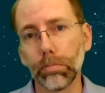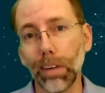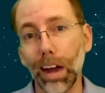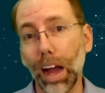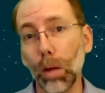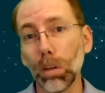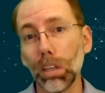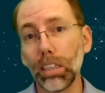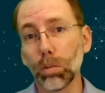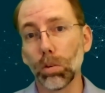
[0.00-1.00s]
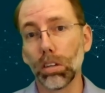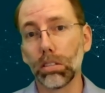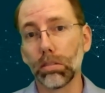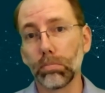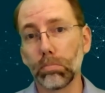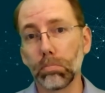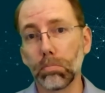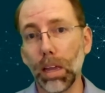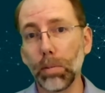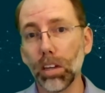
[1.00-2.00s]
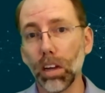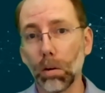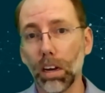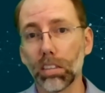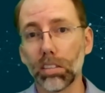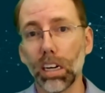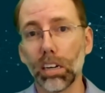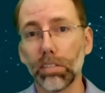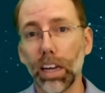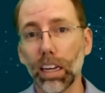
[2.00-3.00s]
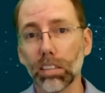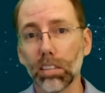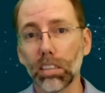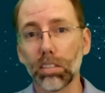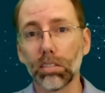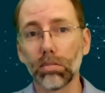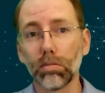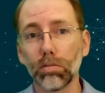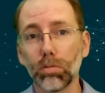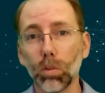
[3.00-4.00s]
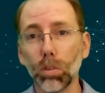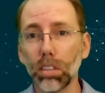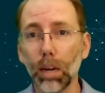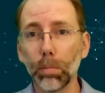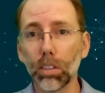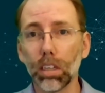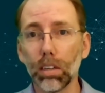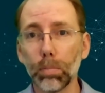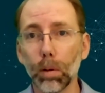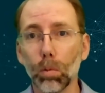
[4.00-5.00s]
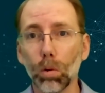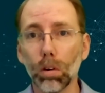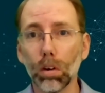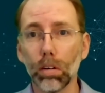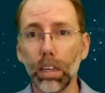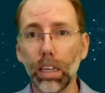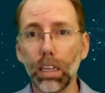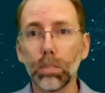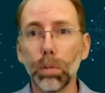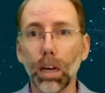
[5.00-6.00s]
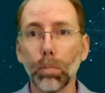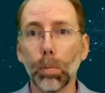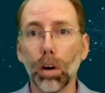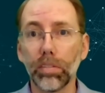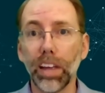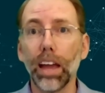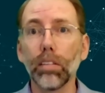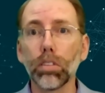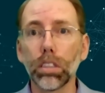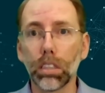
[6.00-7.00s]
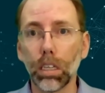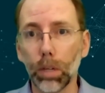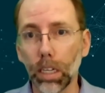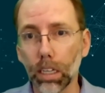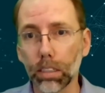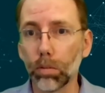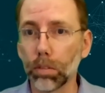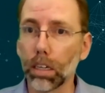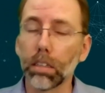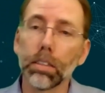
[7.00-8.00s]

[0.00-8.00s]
I would lean towards maybe not creating a center of excellence for cybersecurity, but more it needs to become a part of every COE that's out there.